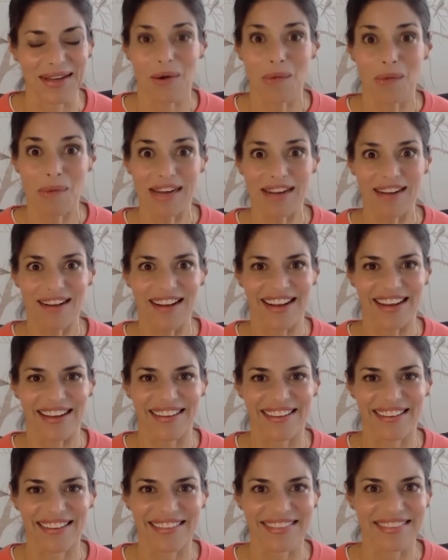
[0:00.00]
oh my God,
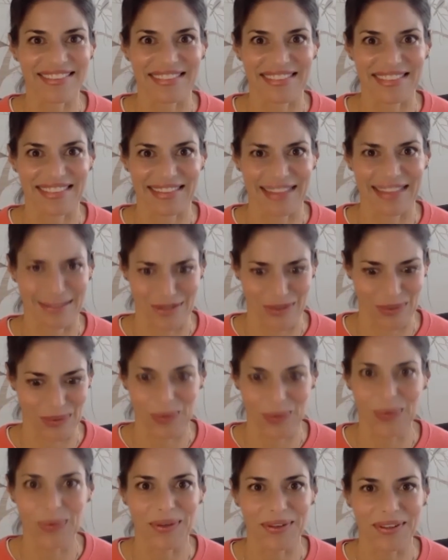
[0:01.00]
that's so
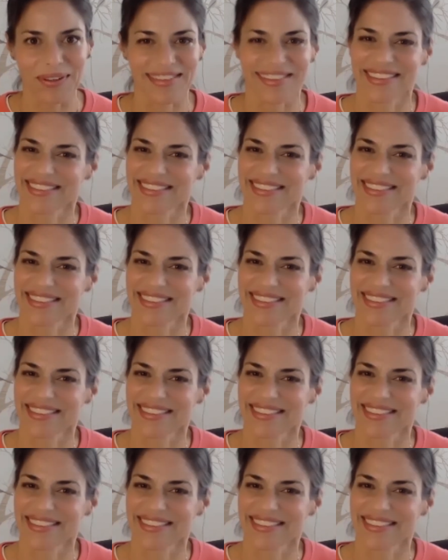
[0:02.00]
cool.